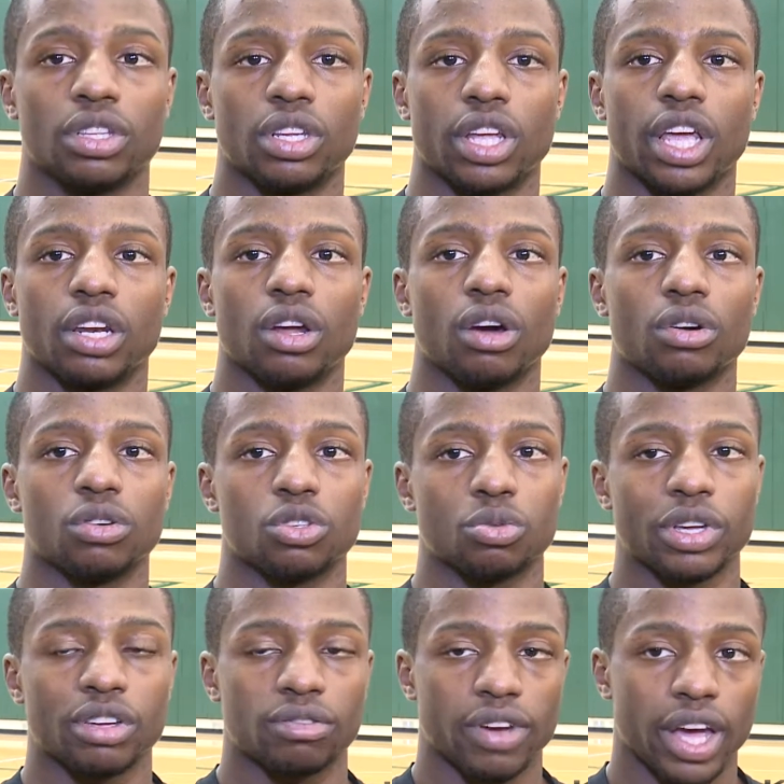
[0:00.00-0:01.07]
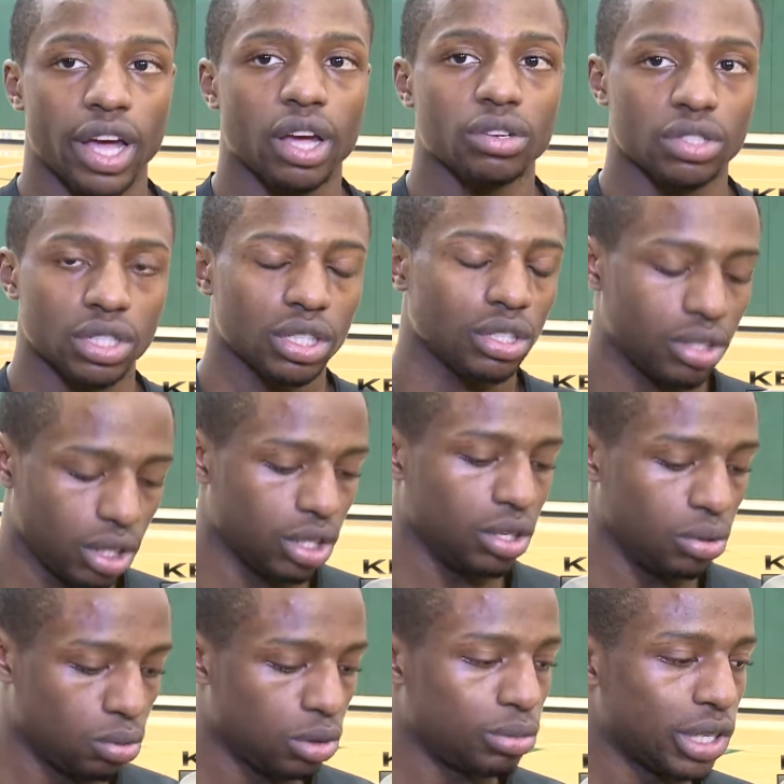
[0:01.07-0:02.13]
getting all those weak fouls, then
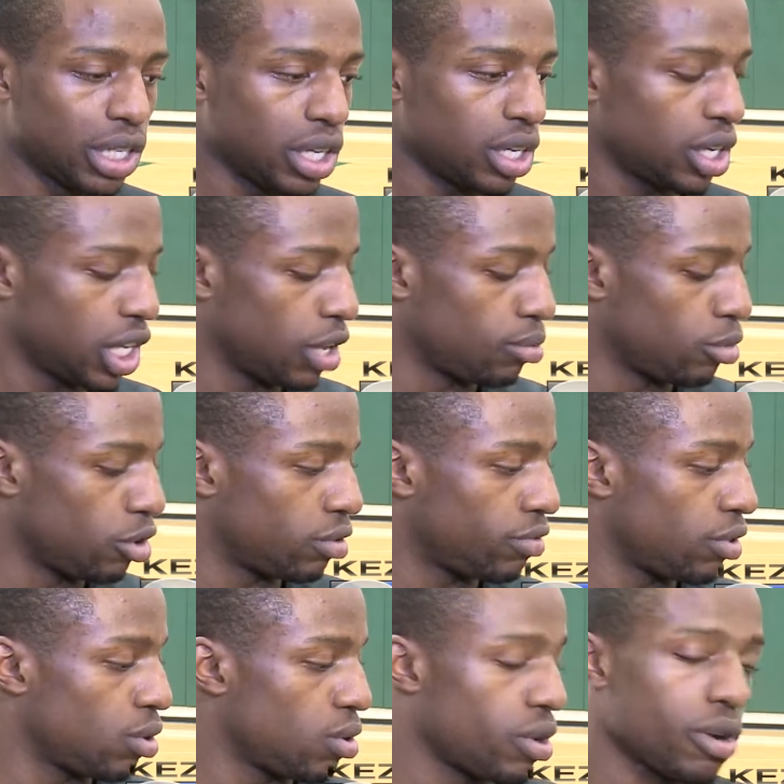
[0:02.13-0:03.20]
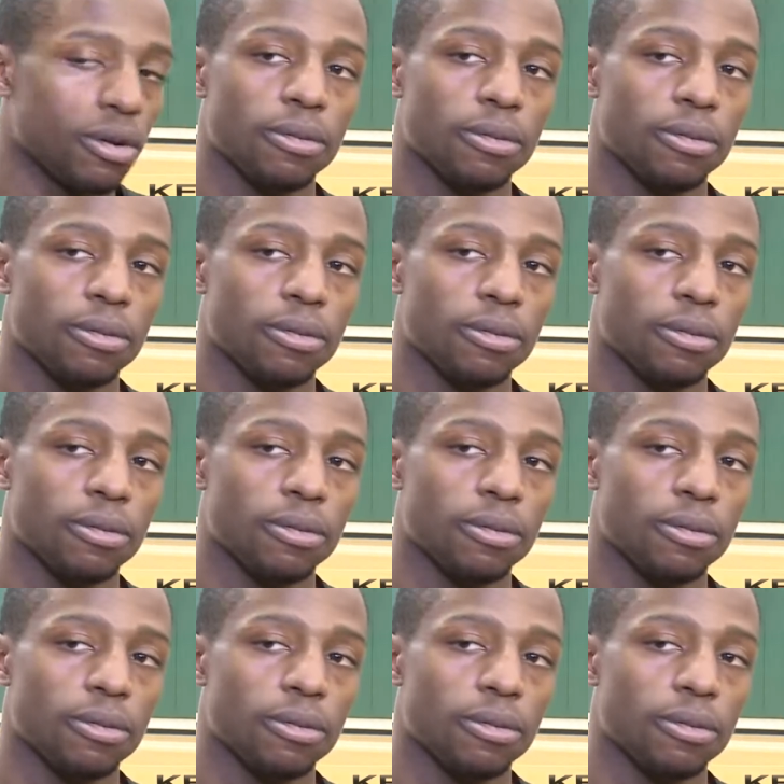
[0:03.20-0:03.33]
we'll be good. Keep him on the floor.